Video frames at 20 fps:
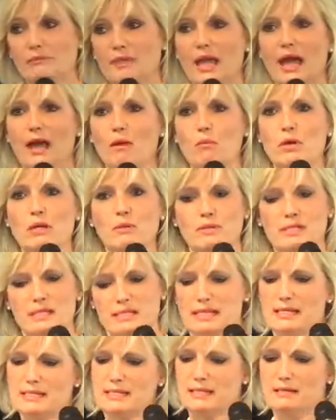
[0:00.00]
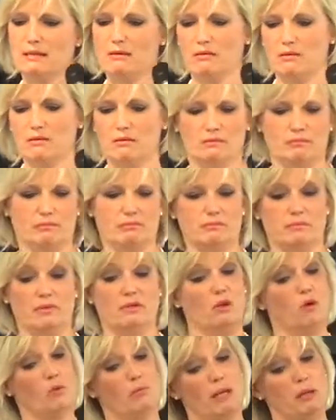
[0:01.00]
And we will sit in our,
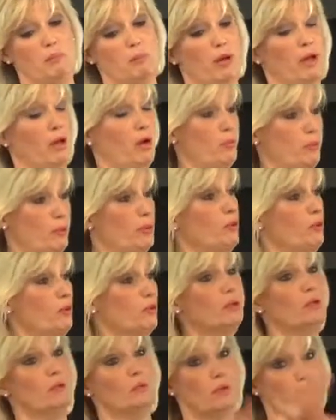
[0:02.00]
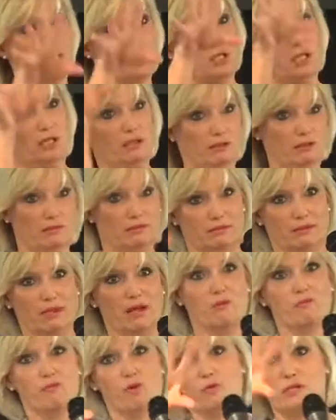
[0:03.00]
normally by our pool, watching
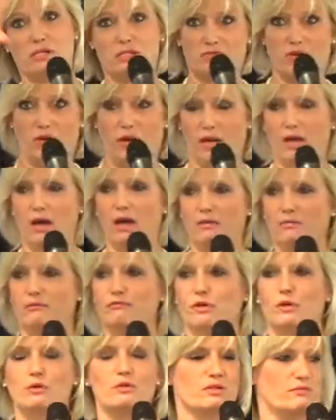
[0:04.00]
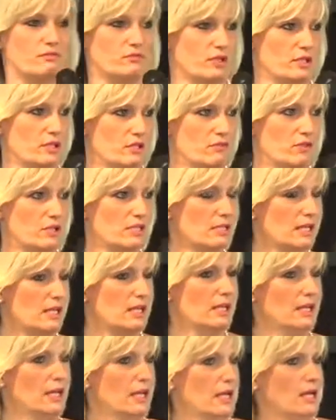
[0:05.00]
a forest fire unfold in front of us.
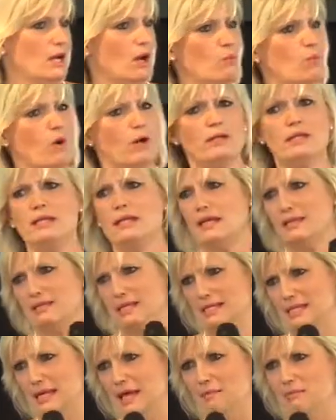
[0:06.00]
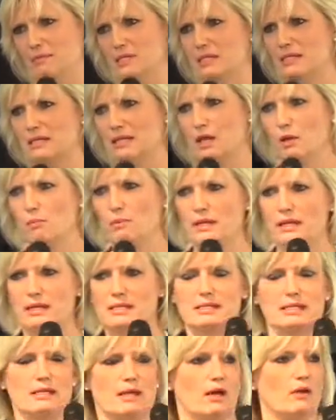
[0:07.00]
And one year this happened, didn't it? A couple of
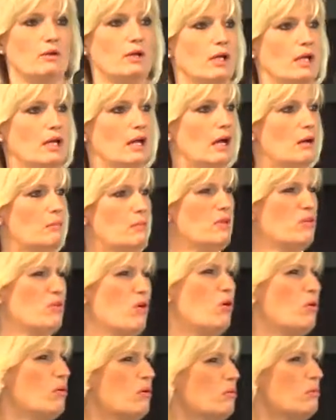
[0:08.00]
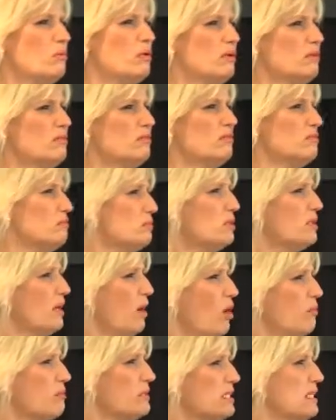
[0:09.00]
years ago. And we thought, oh, well, we'll go
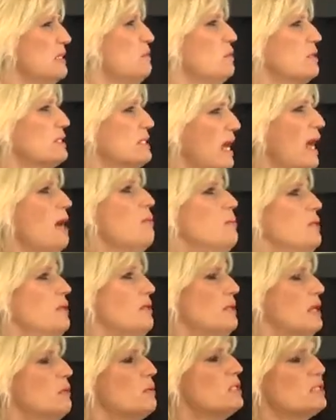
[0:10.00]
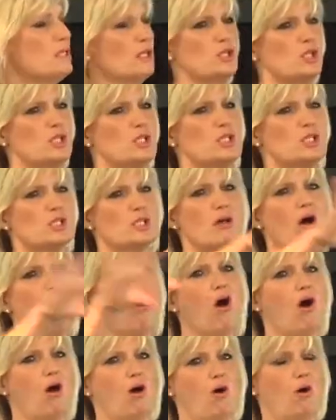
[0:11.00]
up and see what's happened. There was such a
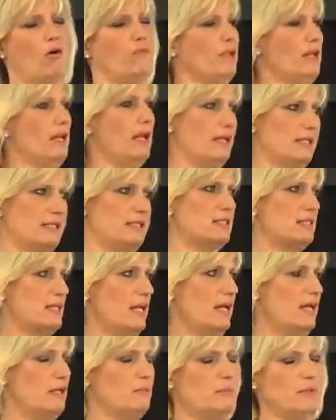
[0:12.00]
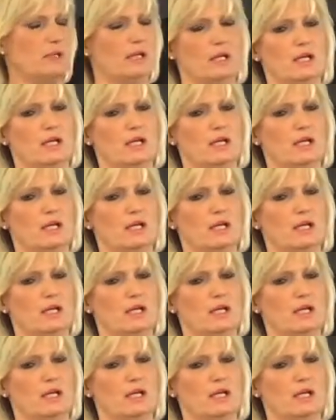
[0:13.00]
scar on the landscape.